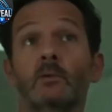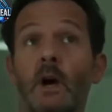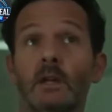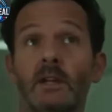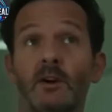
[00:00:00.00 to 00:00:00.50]

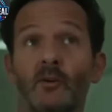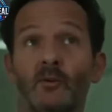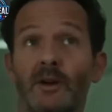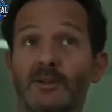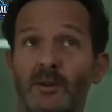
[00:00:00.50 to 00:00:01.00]
she
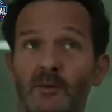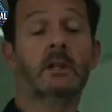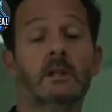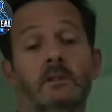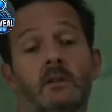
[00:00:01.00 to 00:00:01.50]
revealed that she
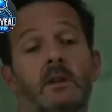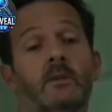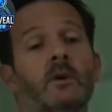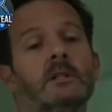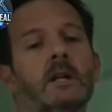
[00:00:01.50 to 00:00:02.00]
had given it to
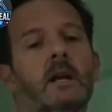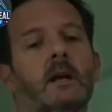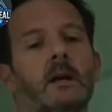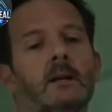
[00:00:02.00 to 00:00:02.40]
David.